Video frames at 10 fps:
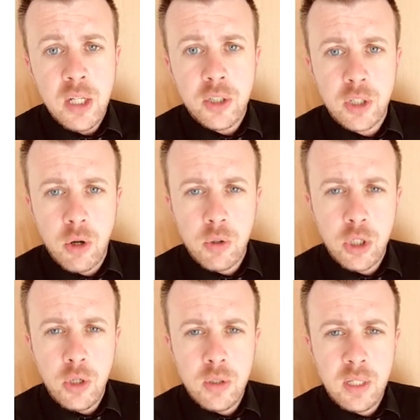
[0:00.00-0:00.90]
So
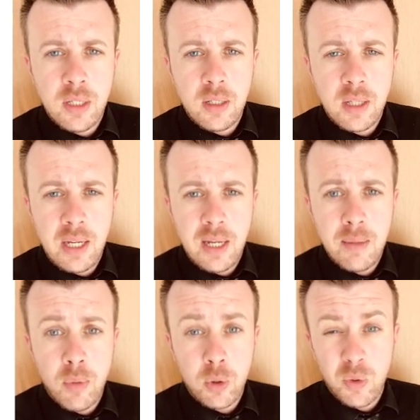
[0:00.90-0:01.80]
using the
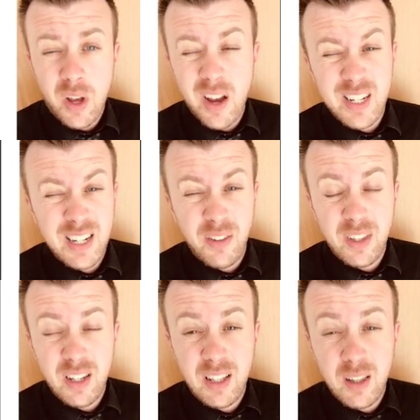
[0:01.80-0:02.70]
model that I did on
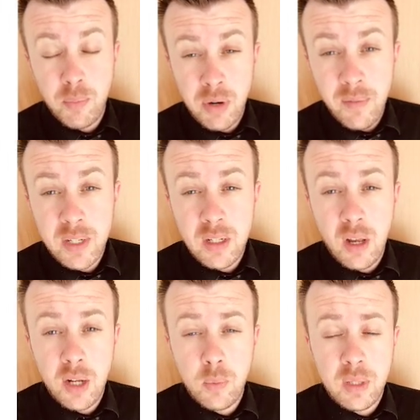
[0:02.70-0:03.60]
the previous
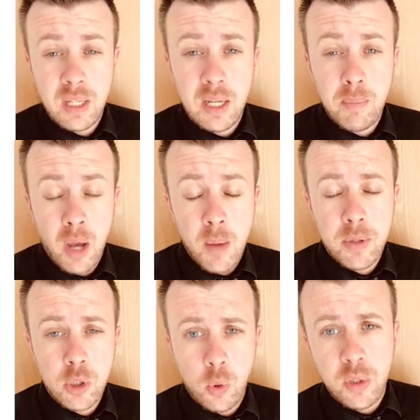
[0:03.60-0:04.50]
slide with the
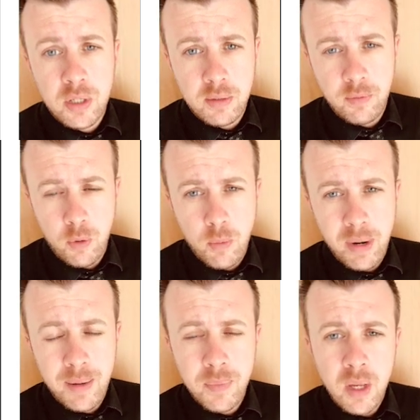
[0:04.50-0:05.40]
purpose, audience and
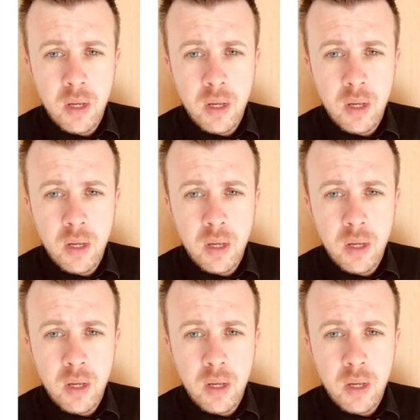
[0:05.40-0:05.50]
format,